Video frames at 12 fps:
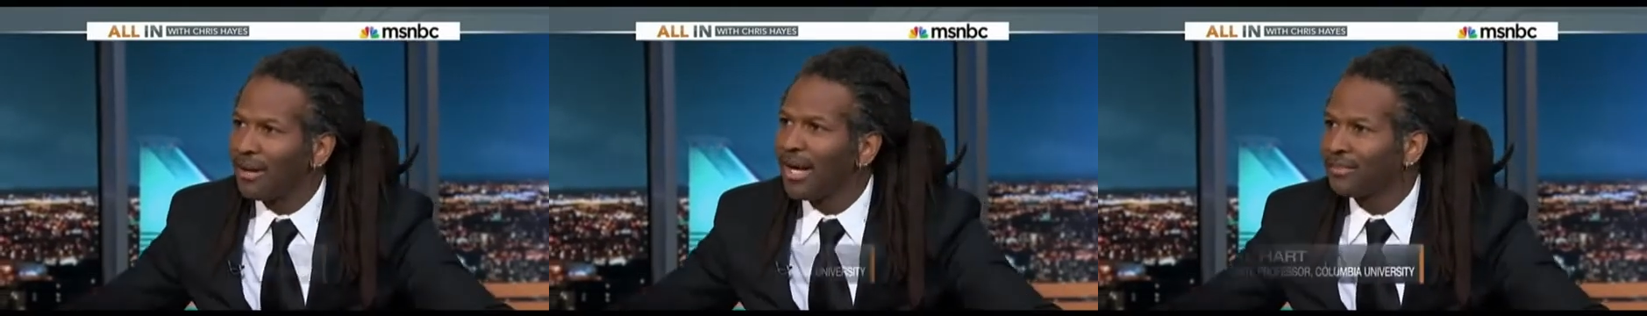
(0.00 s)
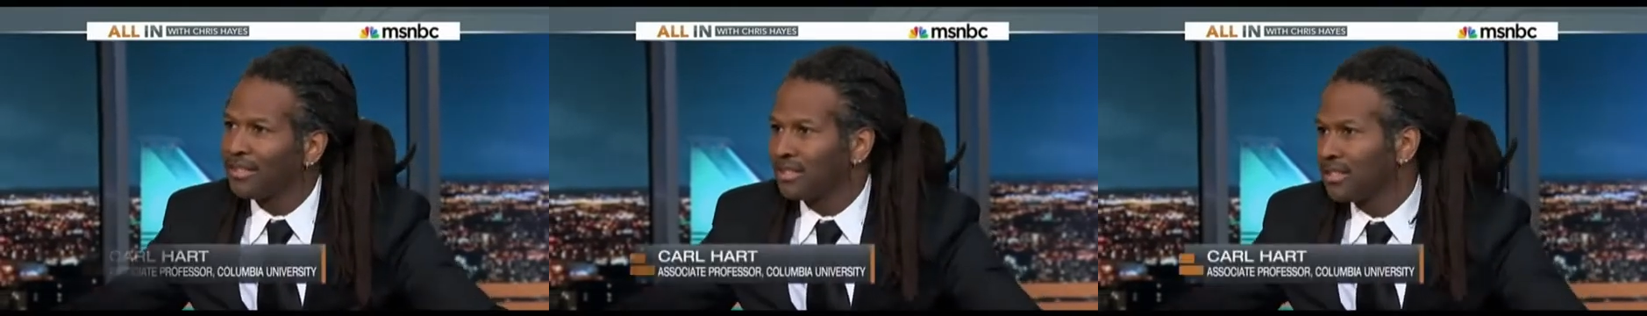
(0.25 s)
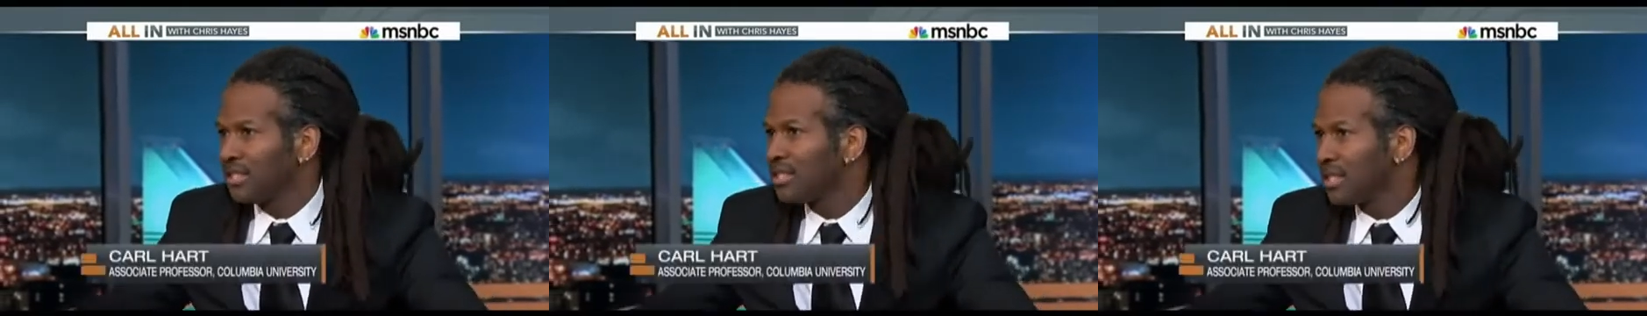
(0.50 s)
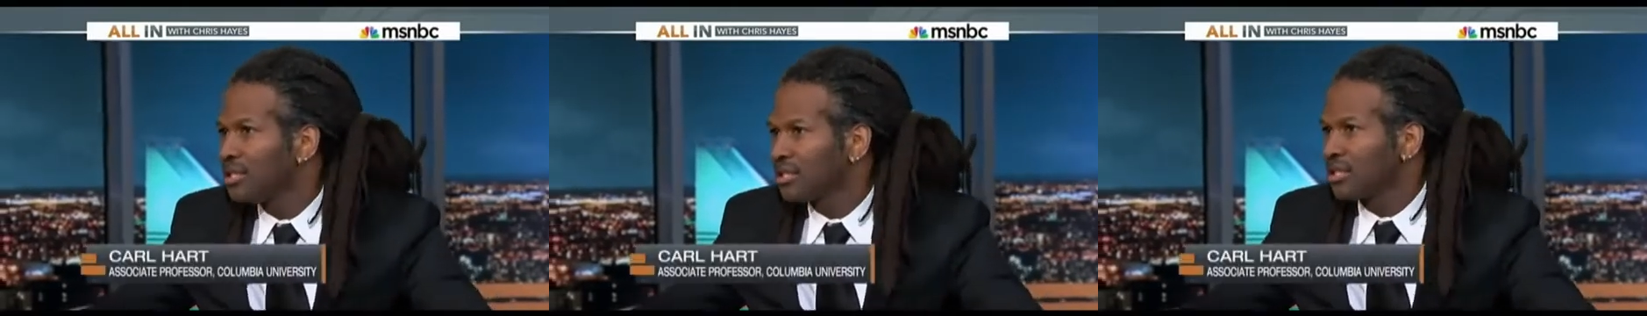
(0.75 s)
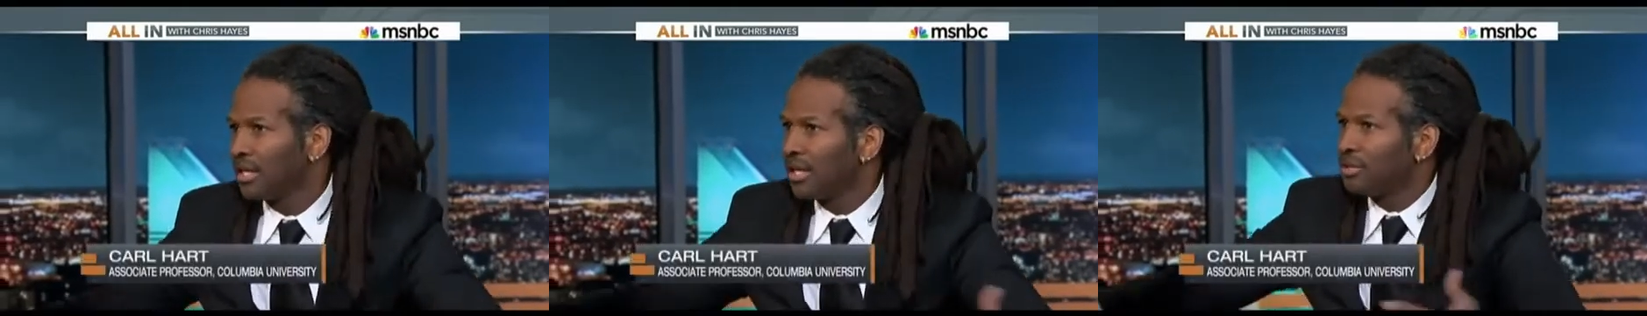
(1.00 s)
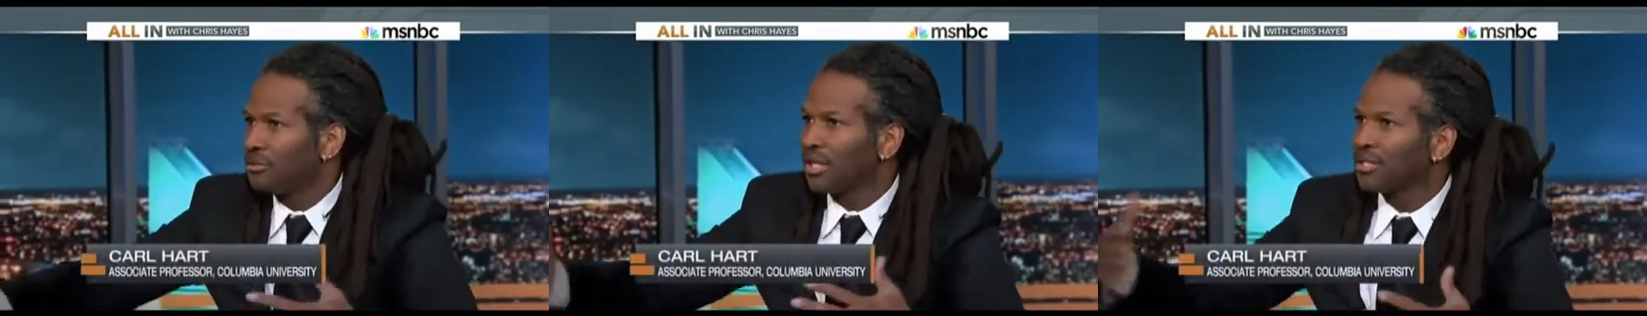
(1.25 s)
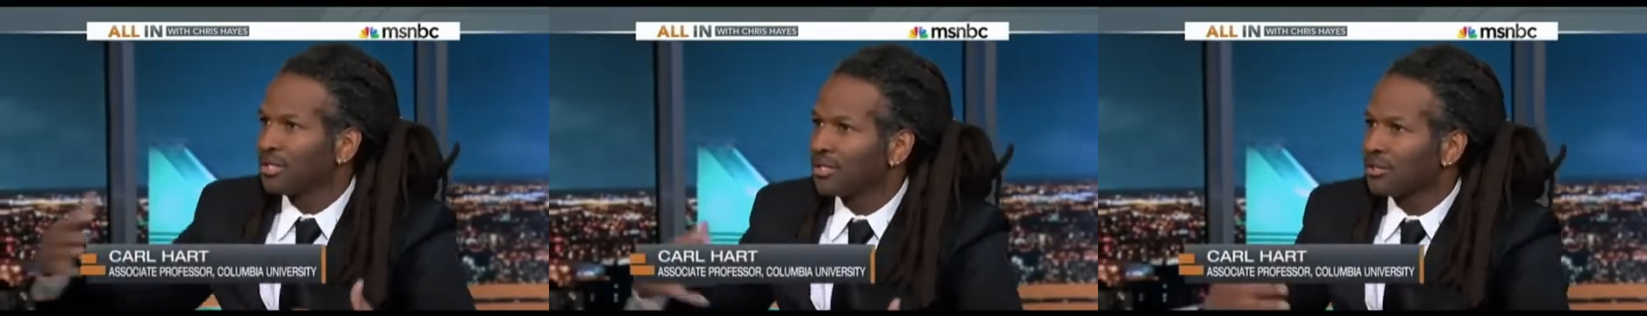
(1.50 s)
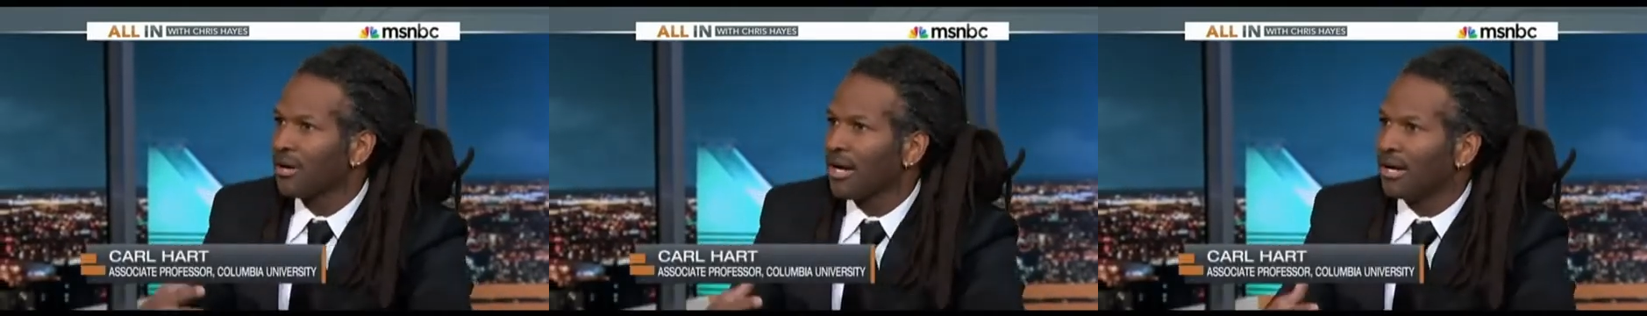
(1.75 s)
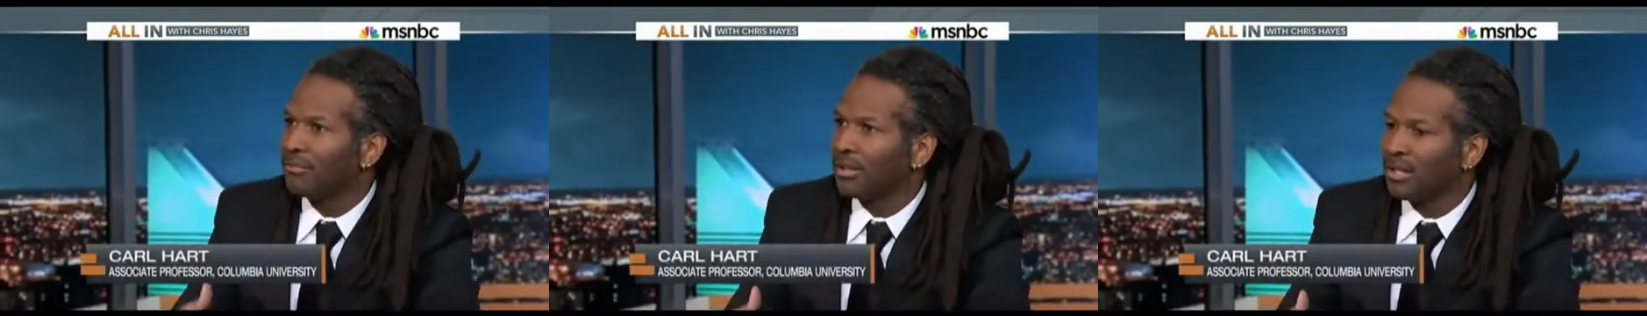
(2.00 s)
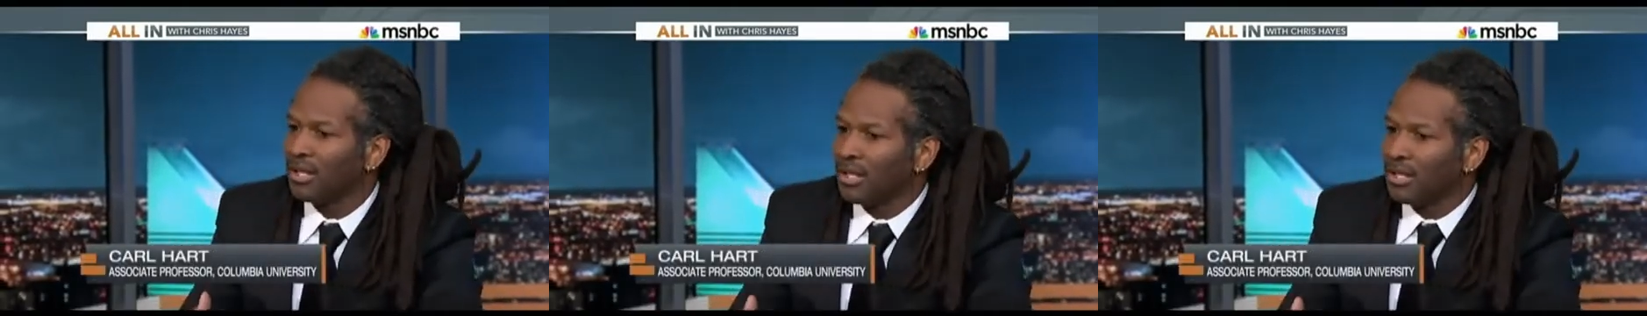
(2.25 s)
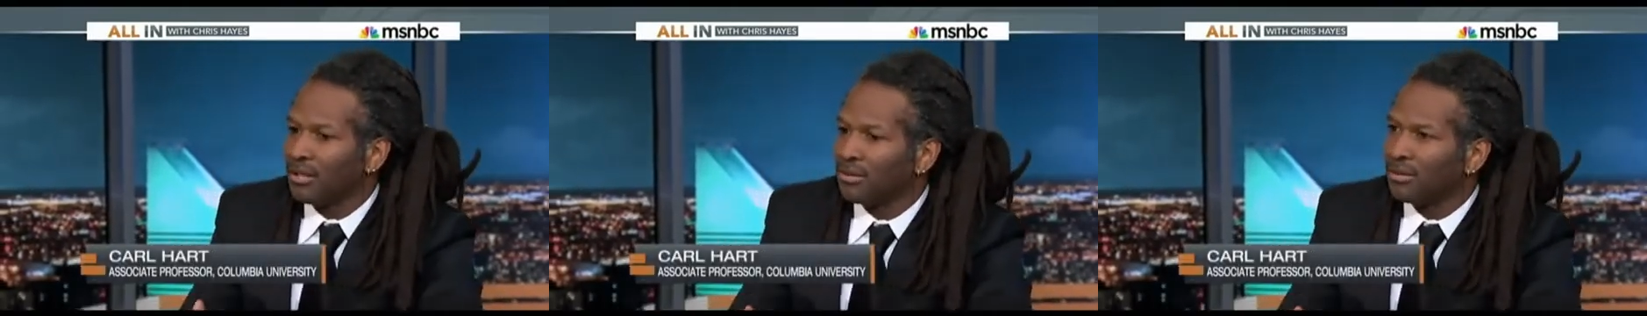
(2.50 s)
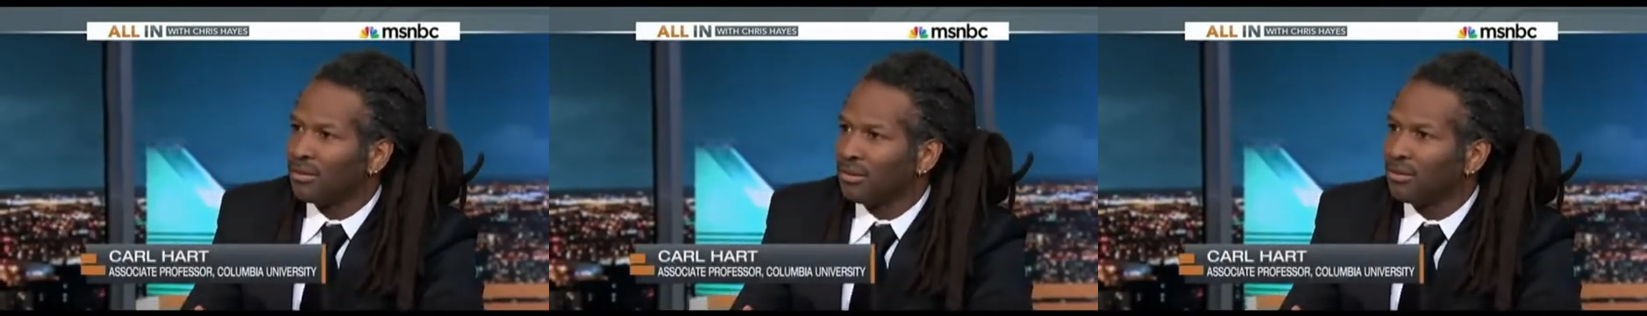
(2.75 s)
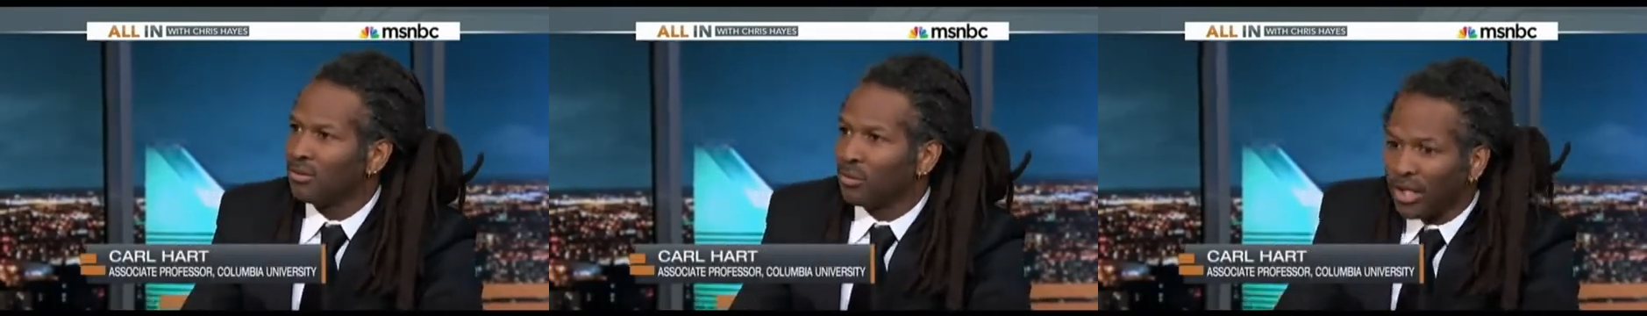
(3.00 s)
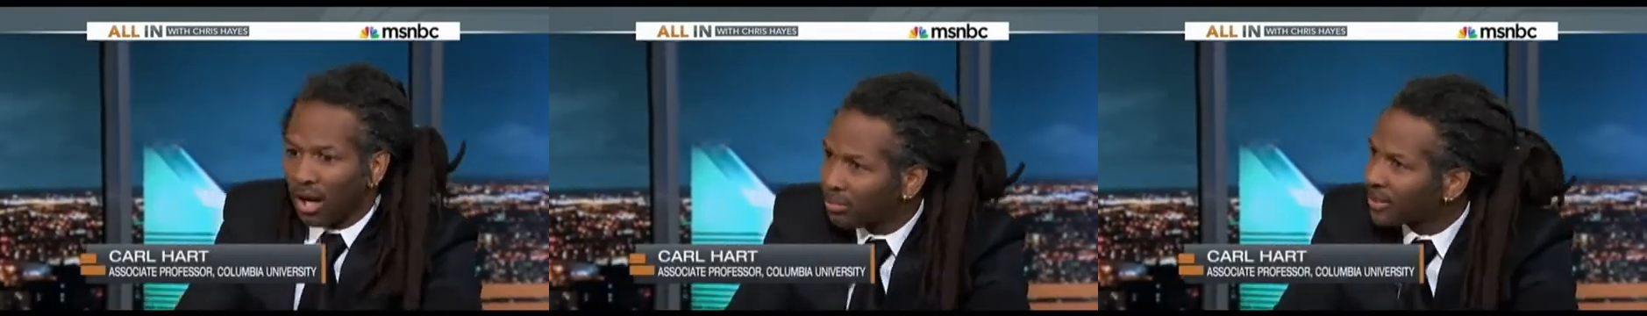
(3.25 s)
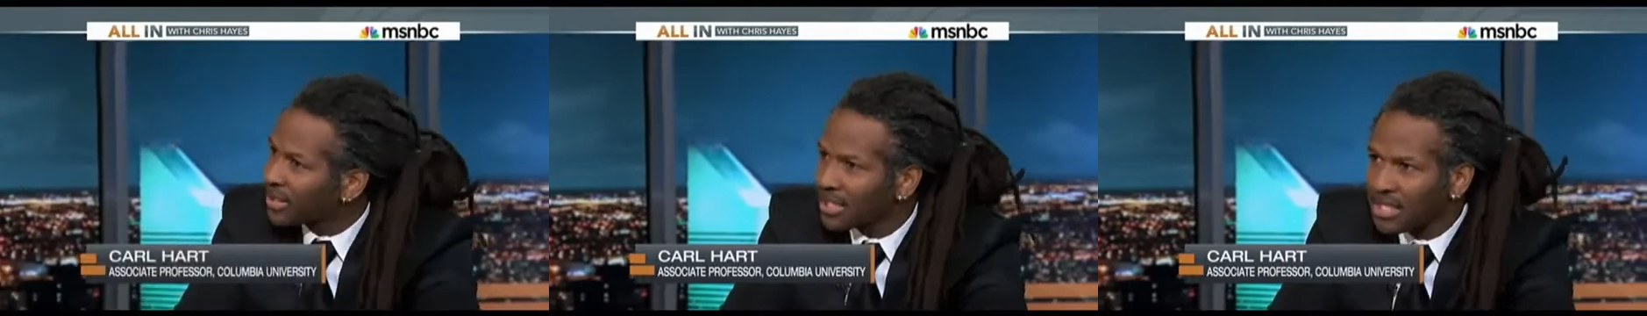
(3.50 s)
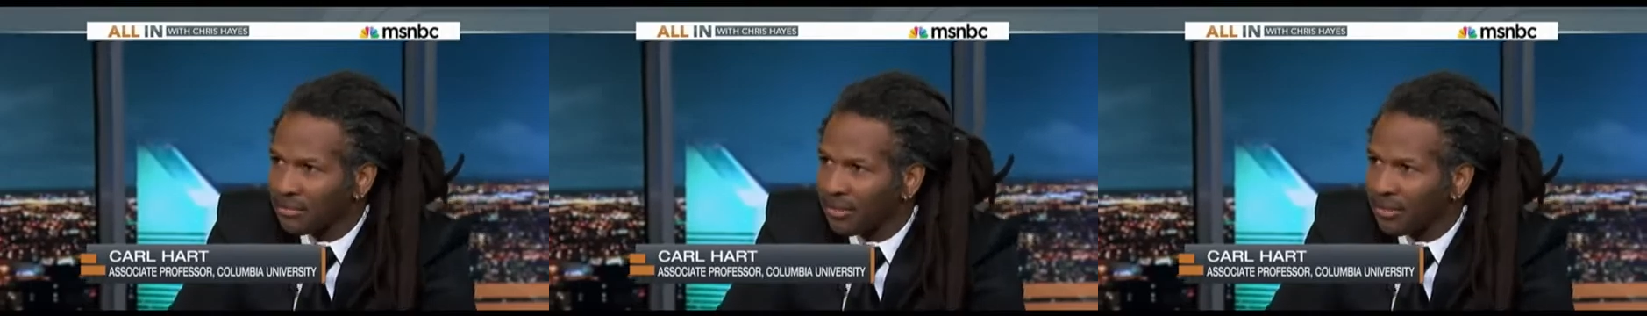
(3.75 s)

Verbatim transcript: about this distinction that you just described. But but everyone we everyone